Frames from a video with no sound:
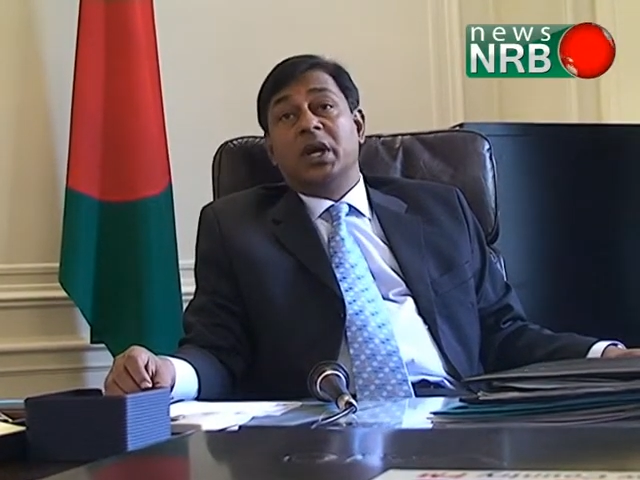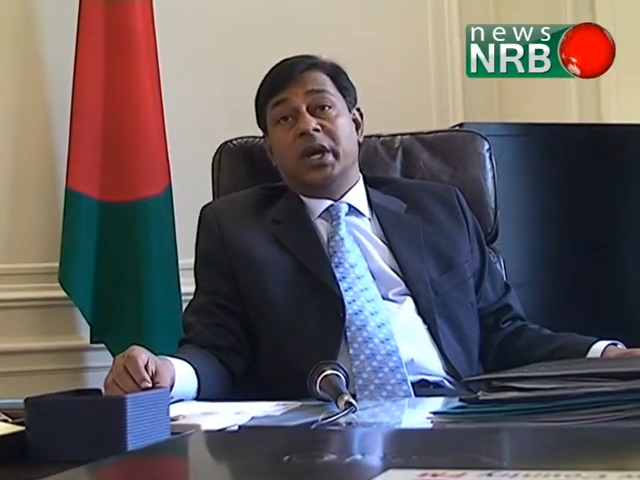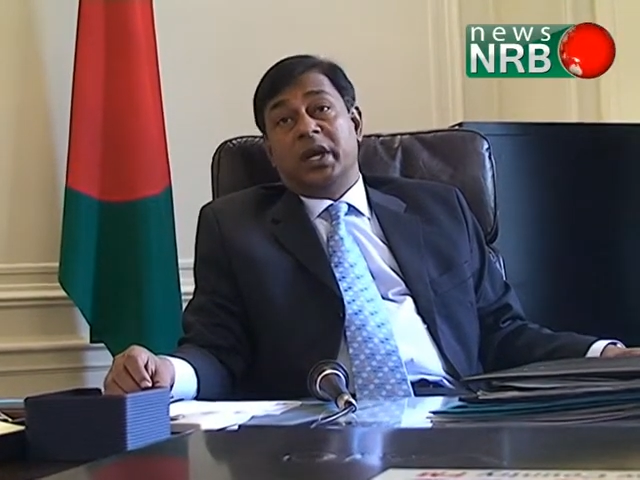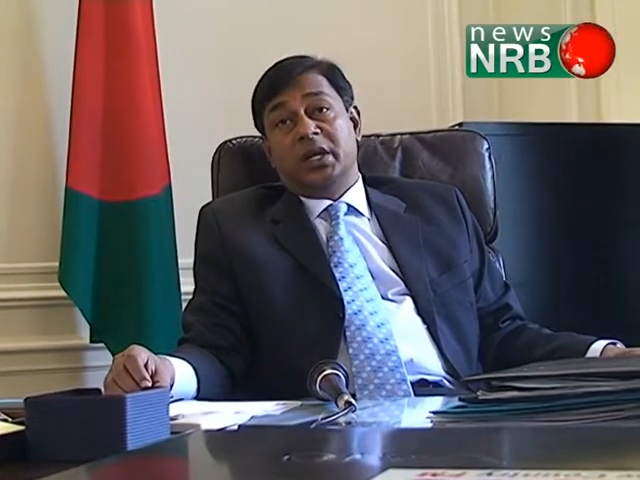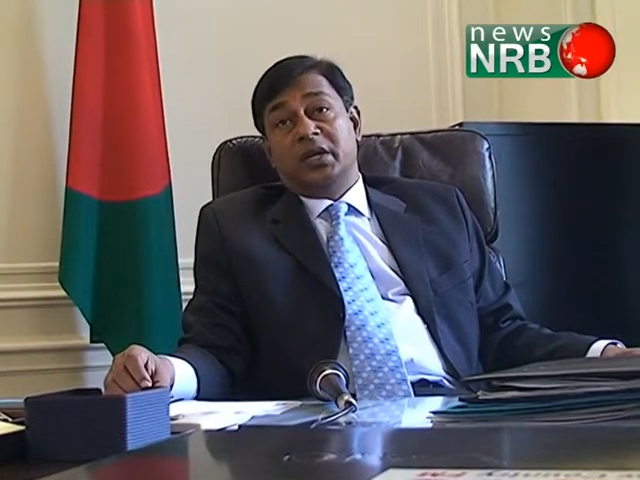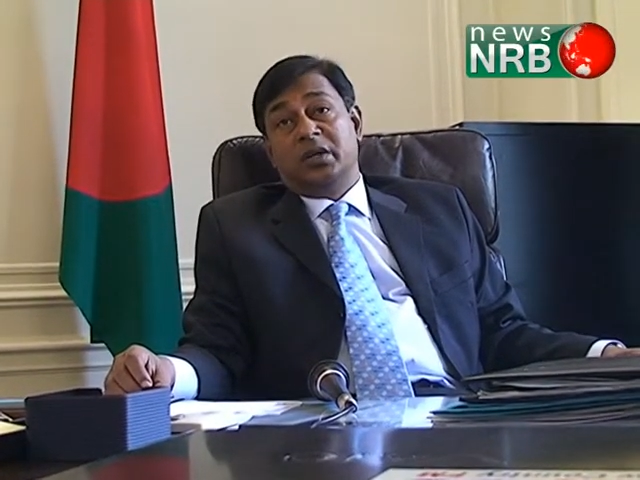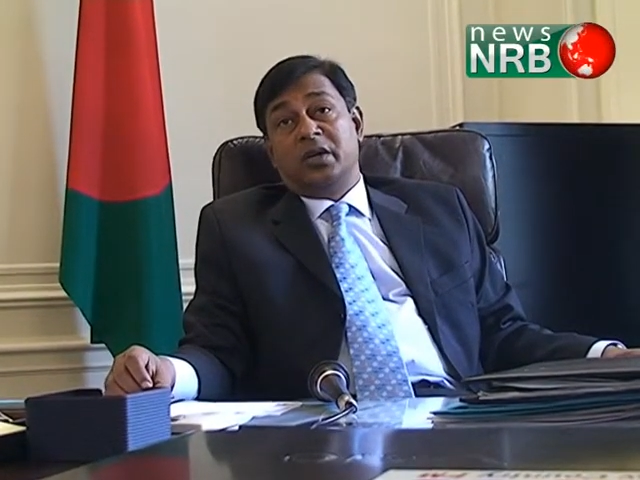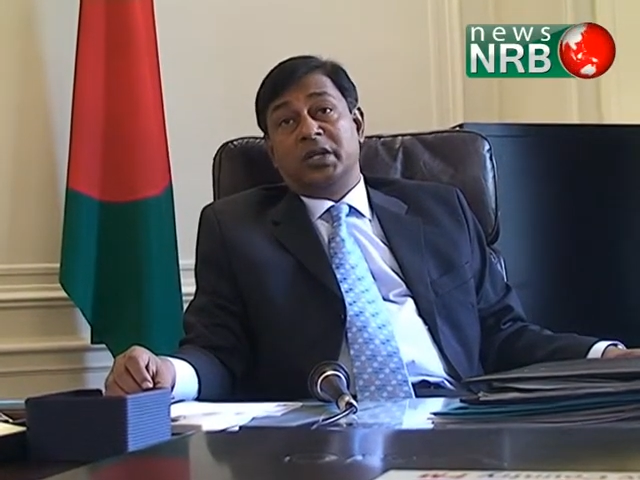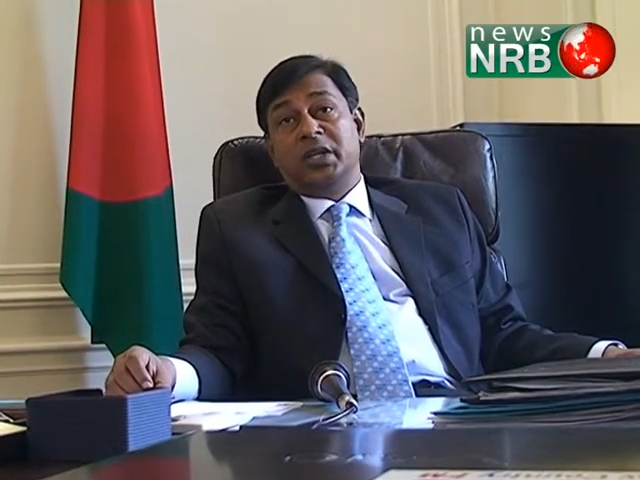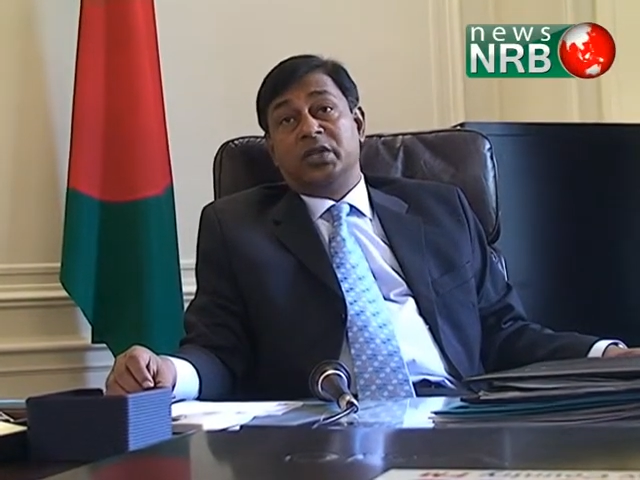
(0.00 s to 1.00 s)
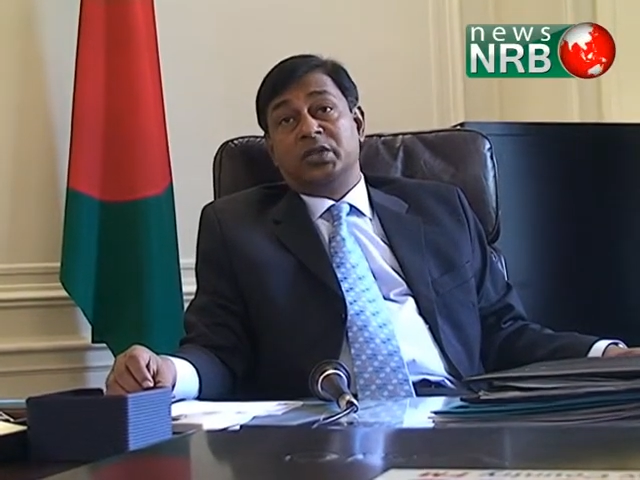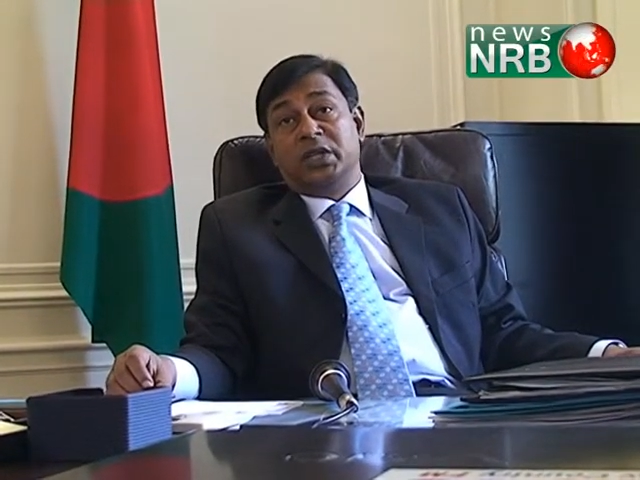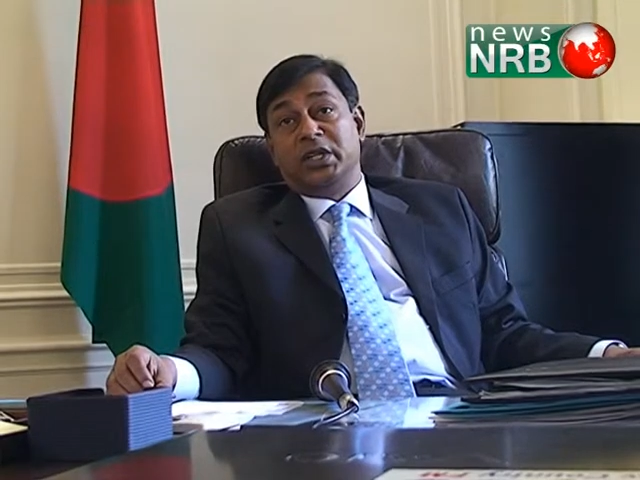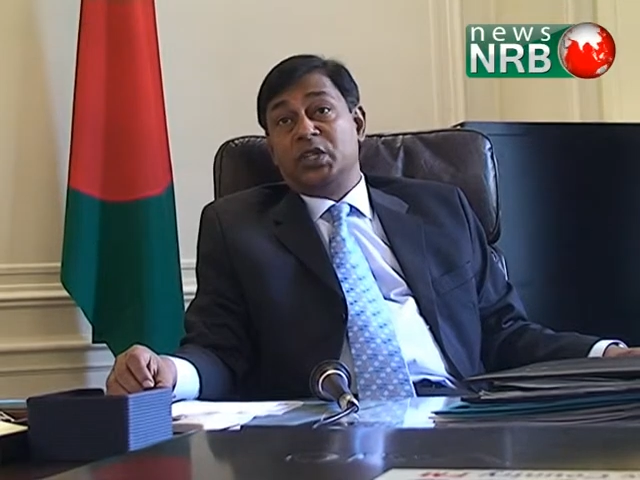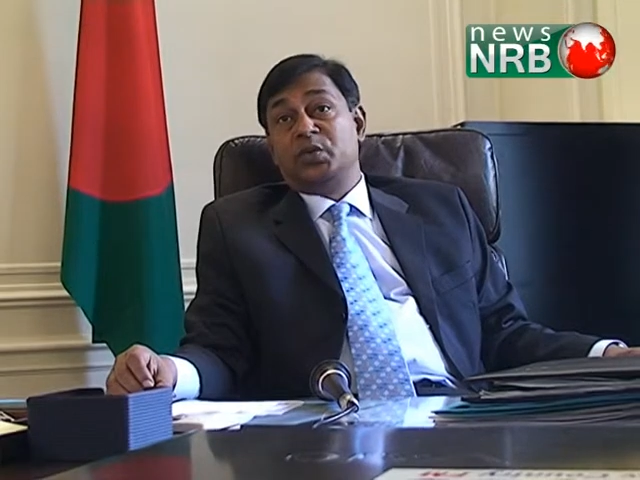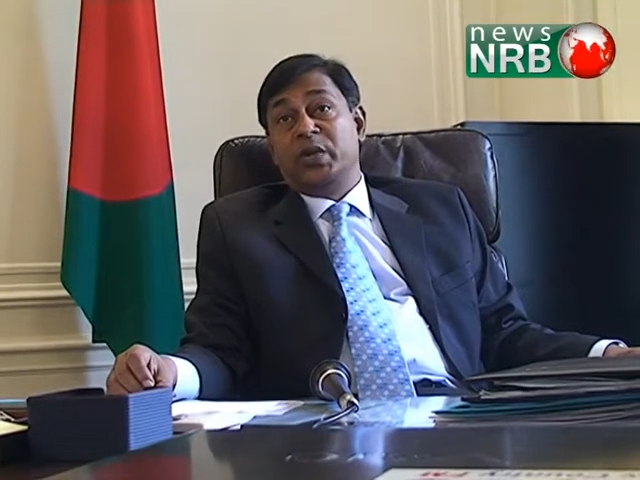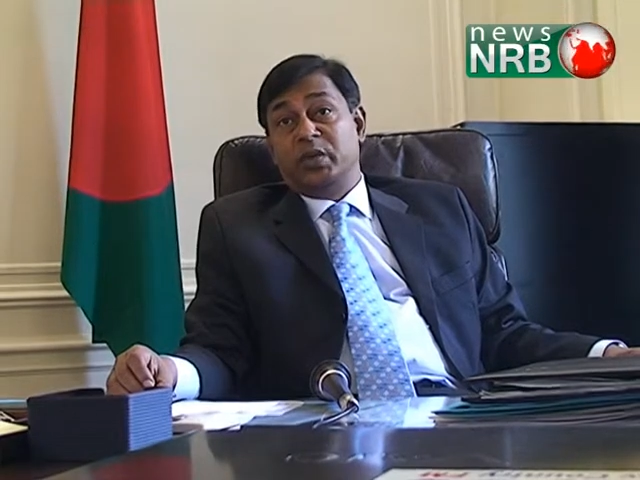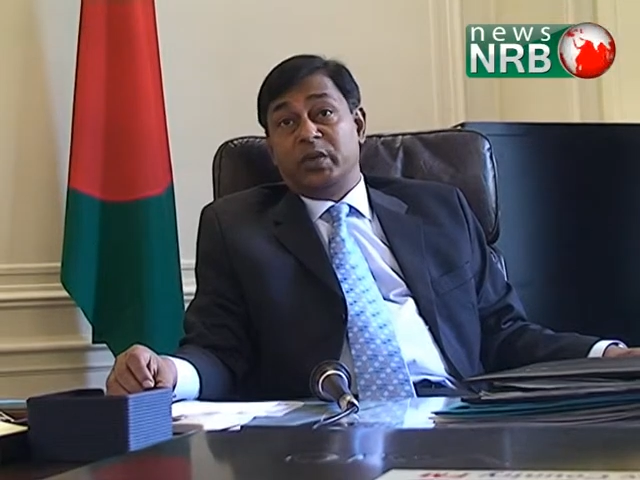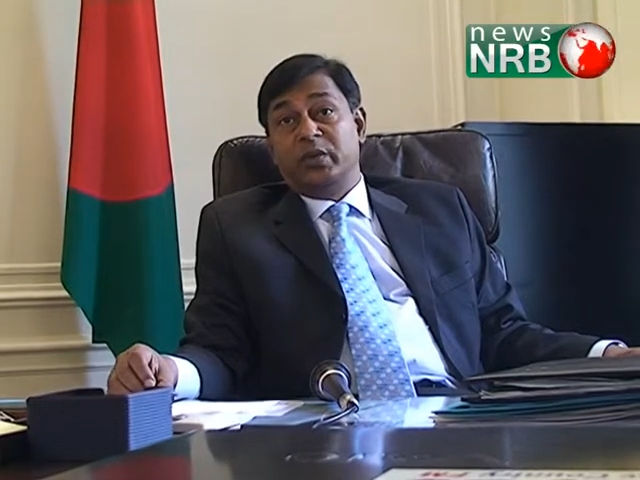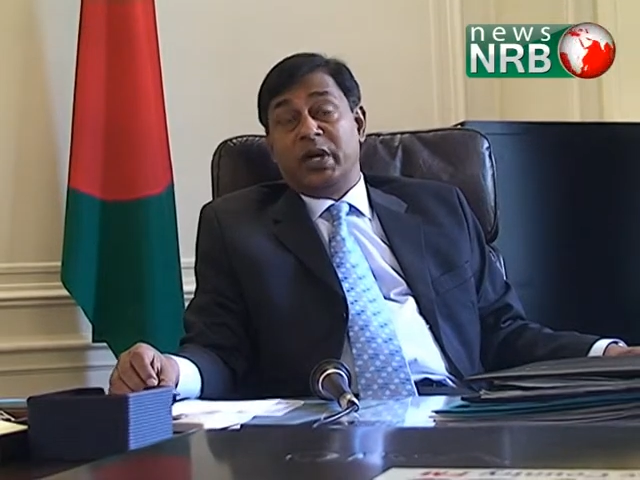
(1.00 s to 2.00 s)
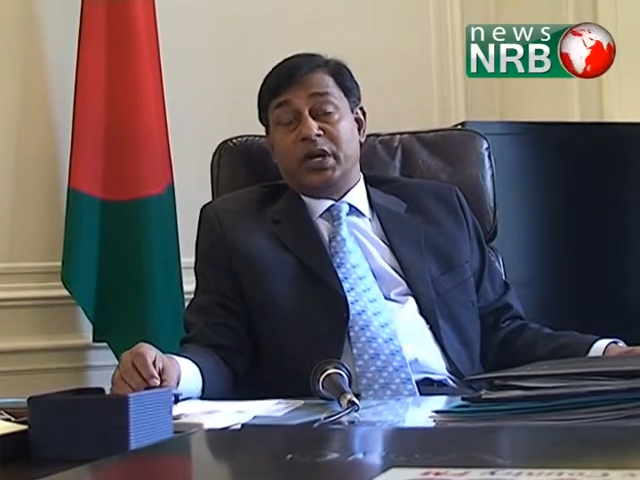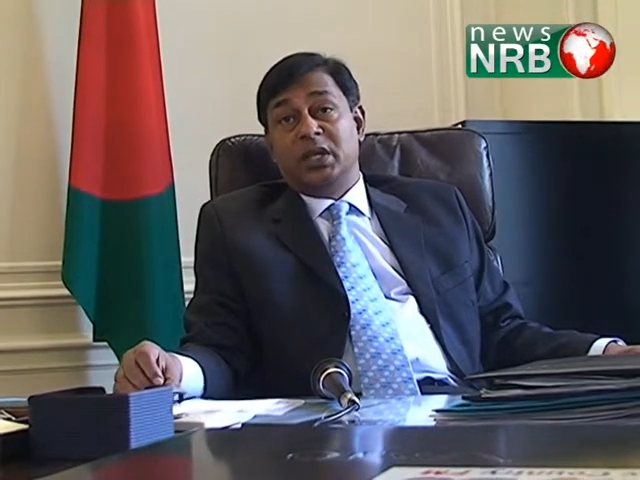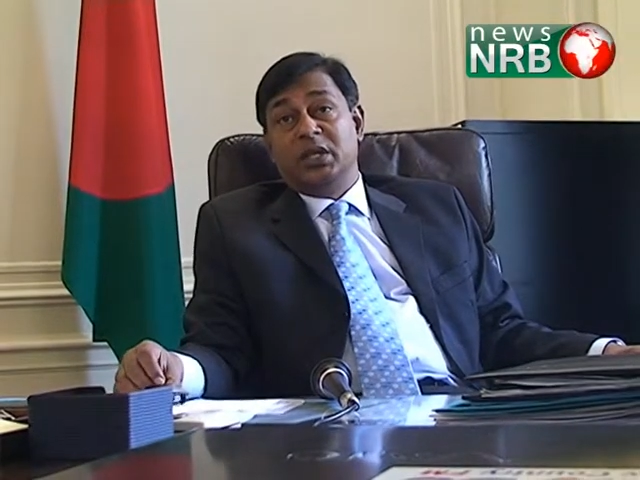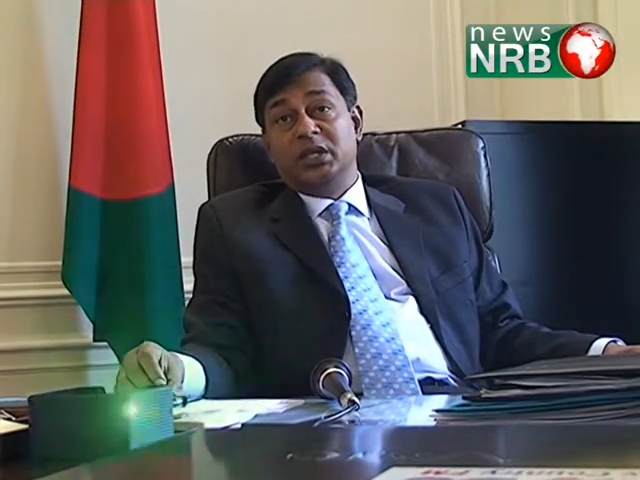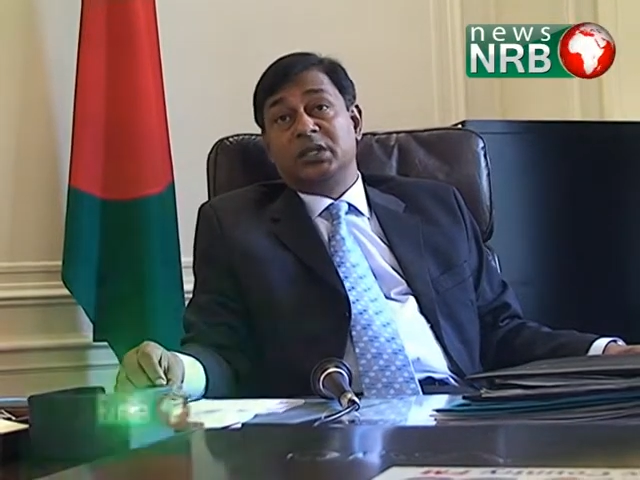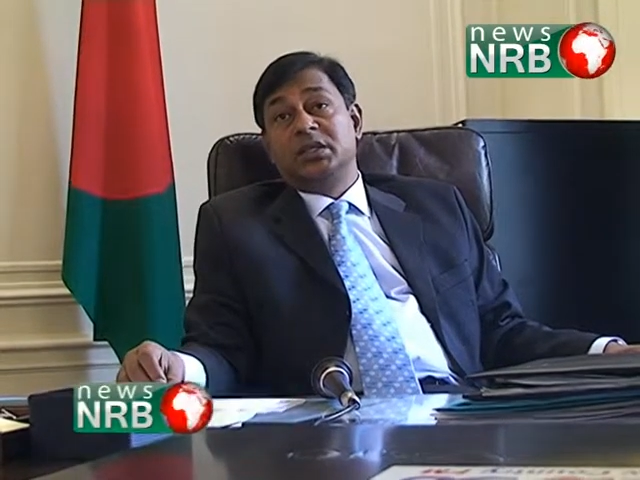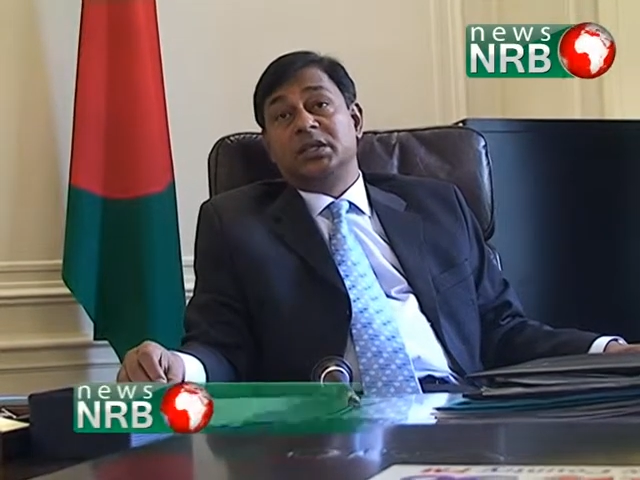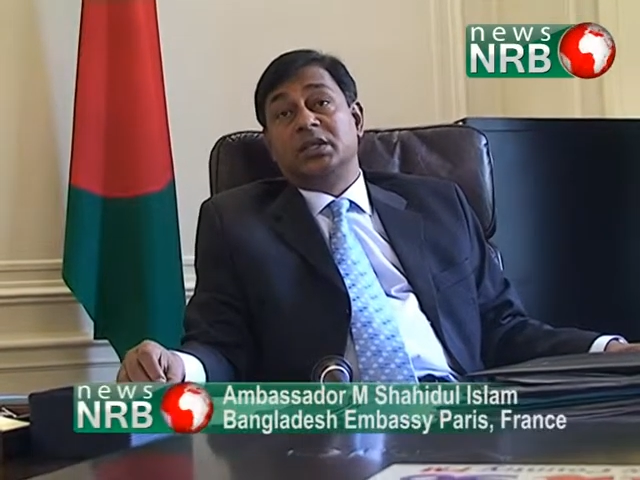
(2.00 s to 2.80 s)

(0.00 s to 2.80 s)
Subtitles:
and continuous engagement with Bangladesh.